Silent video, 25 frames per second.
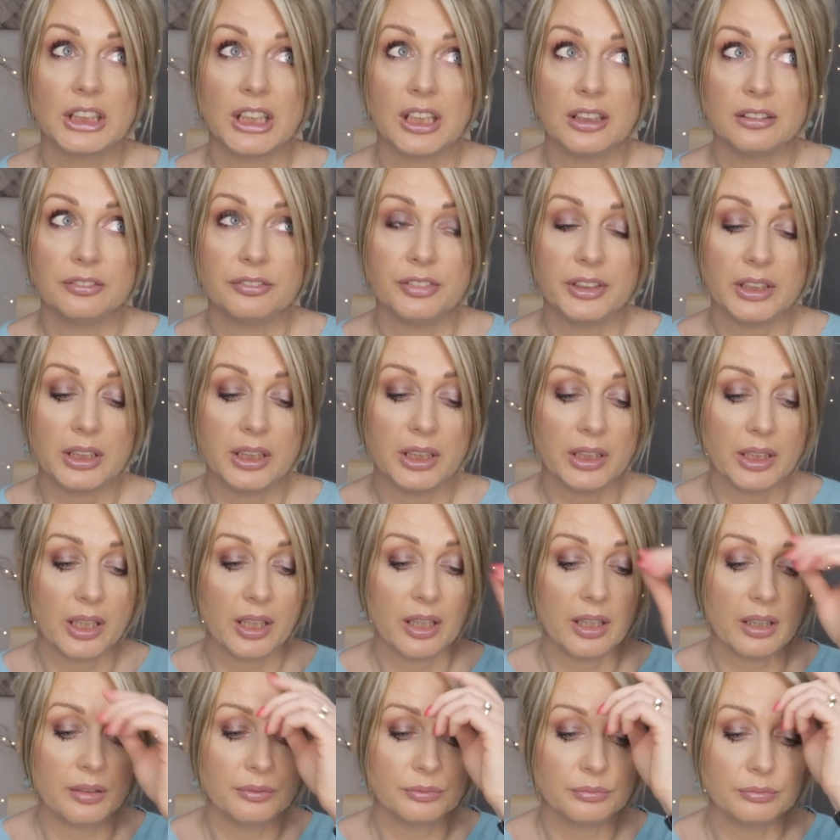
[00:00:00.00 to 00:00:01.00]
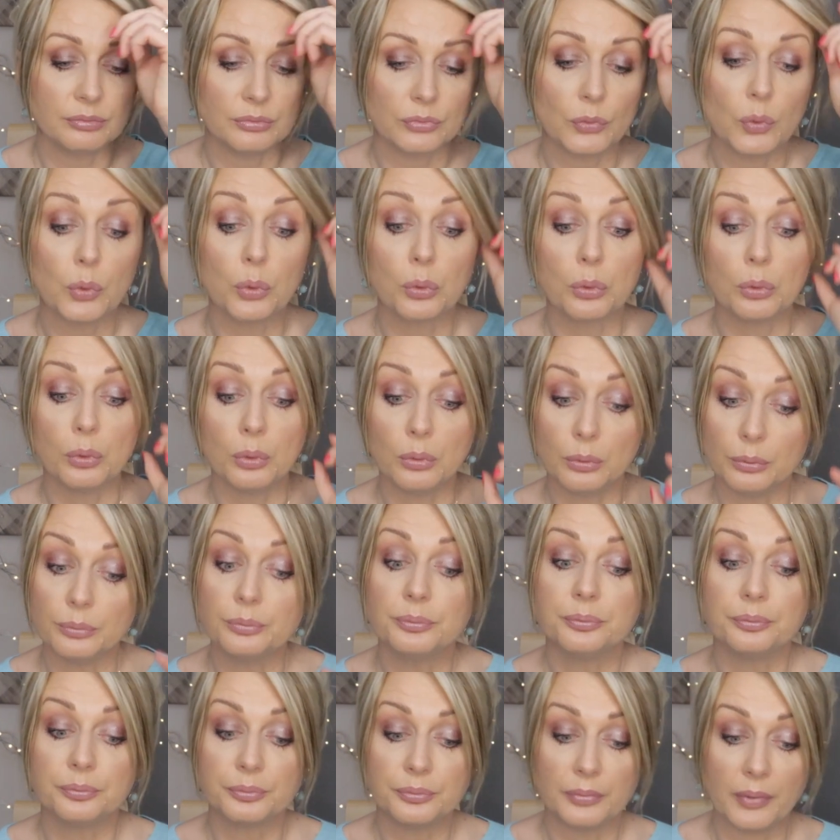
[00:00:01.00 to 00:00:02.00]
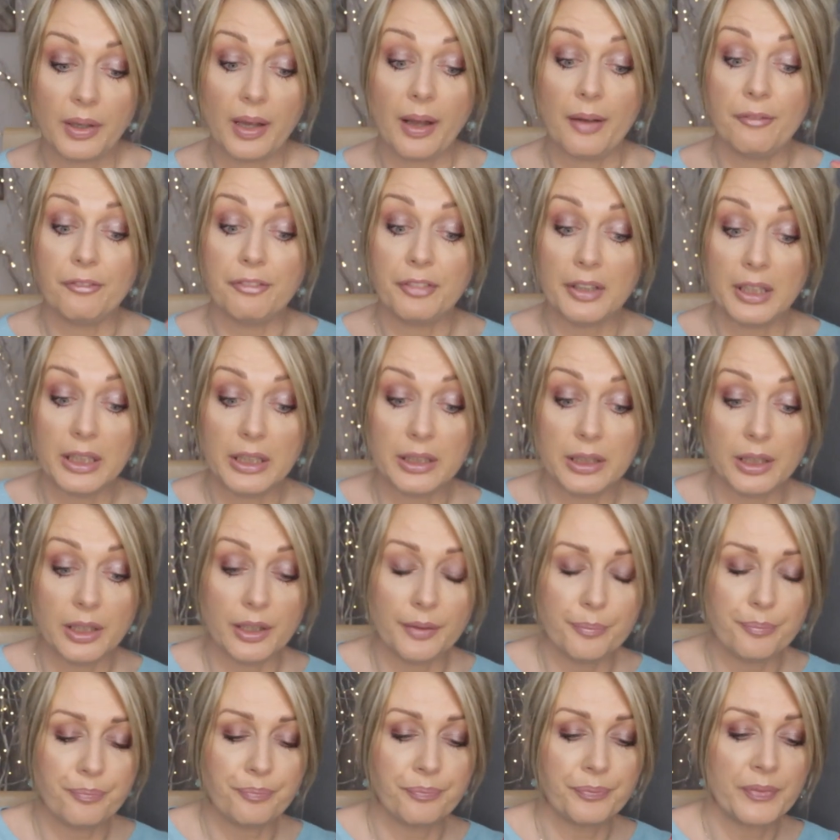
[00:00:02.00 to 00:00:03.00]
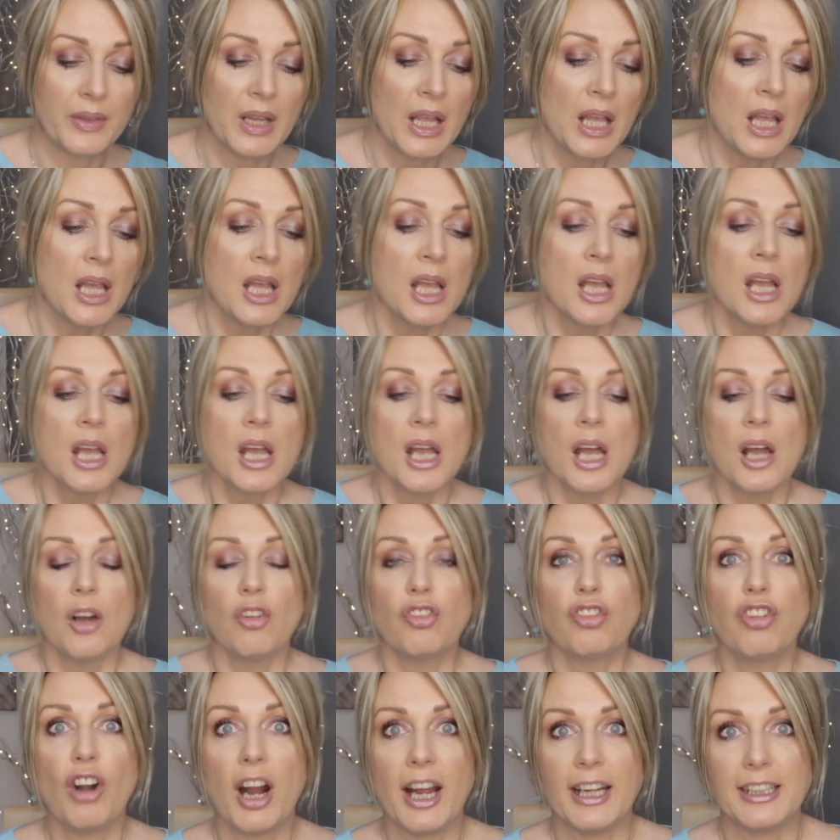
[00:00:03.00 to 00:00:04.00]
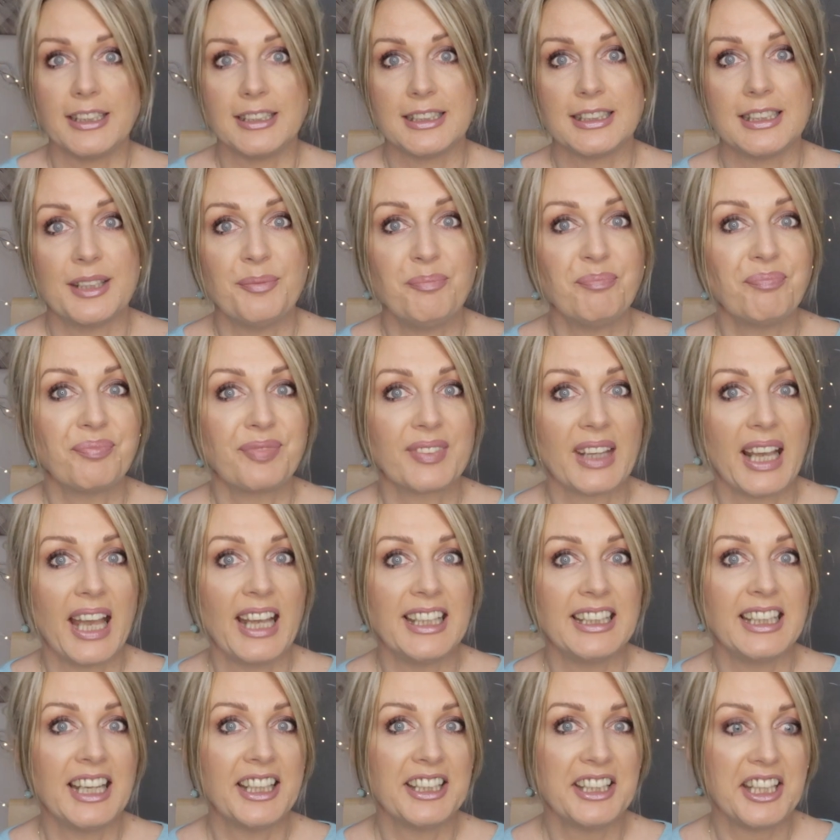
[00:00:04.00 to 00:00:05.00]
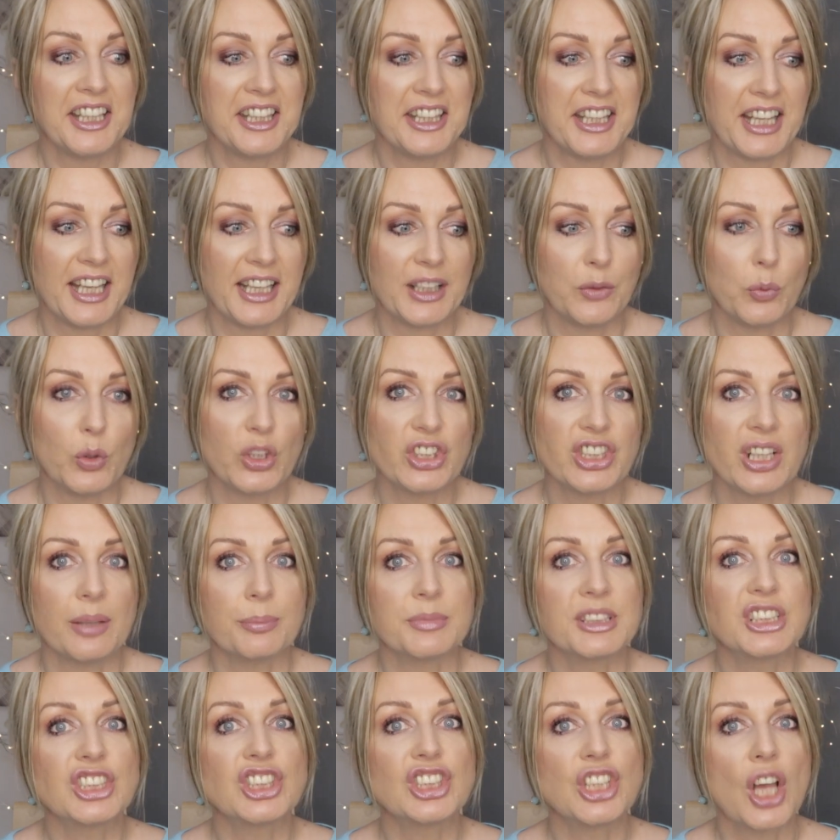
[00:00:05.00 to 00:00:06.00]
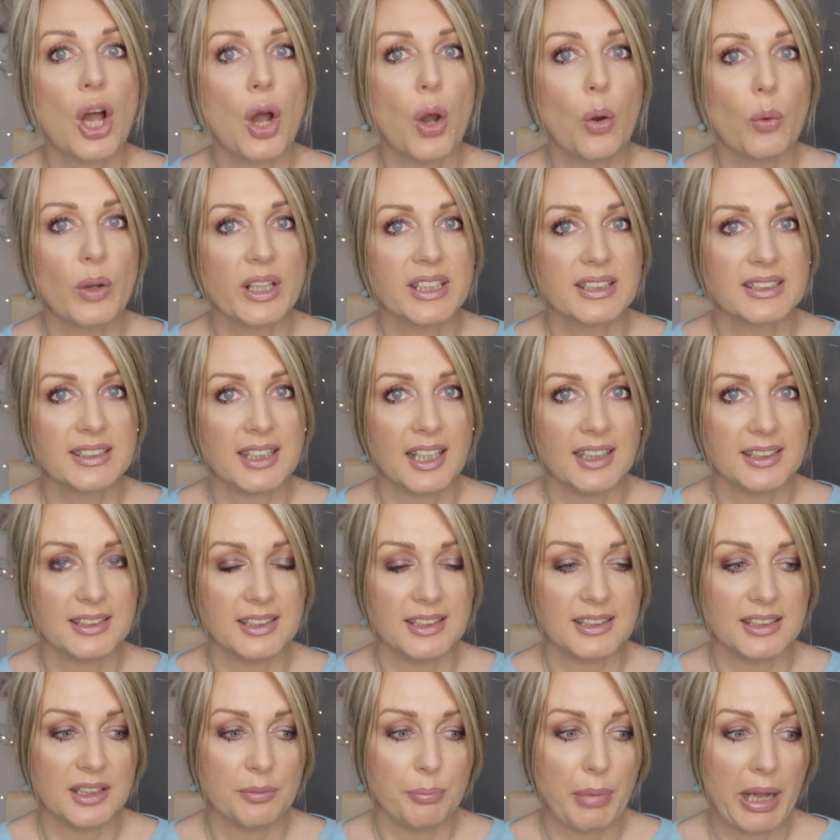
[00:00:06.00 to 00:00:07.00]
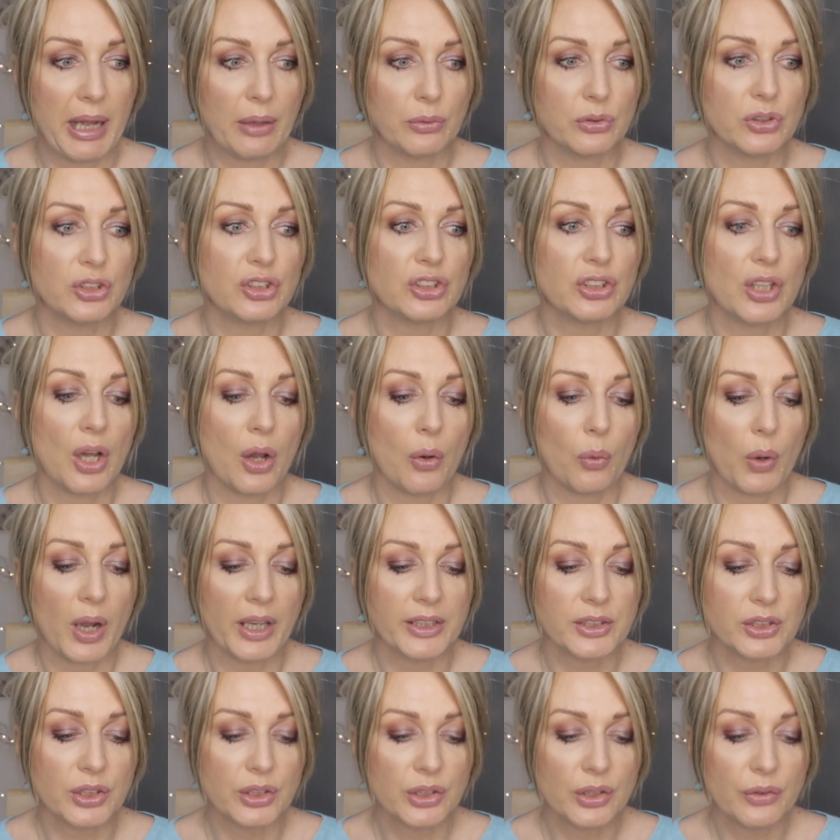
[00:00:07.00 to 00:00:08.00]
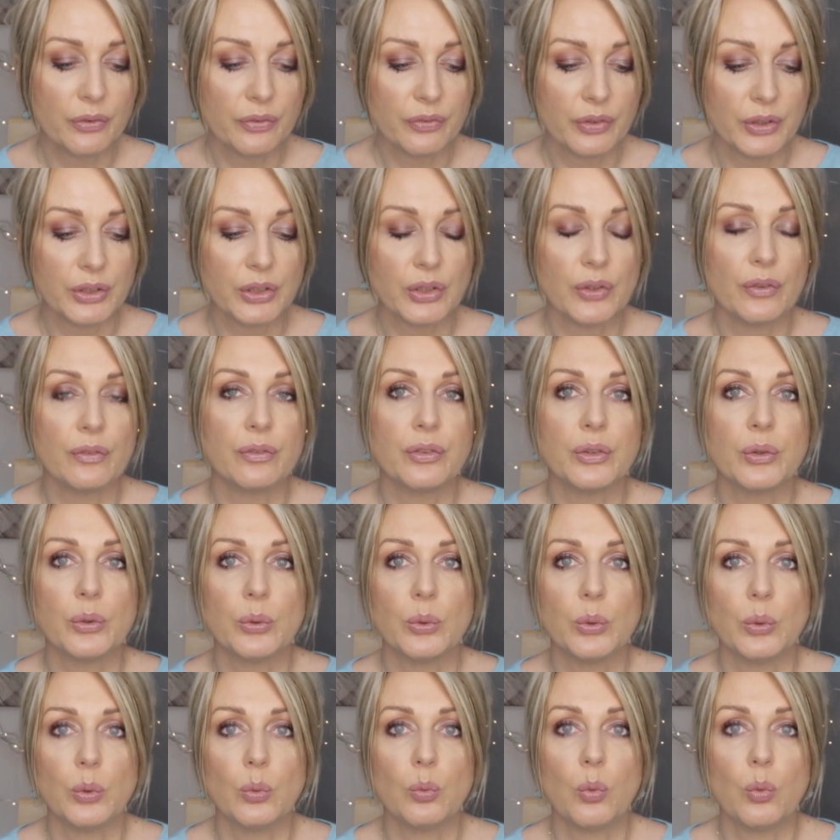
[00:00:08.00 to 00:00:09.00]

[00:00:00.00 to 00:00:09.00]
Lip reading: Can't feel it yet. Oh, I'm feeling it. Right, another thing which I'm so excited about. So I don't know if any of you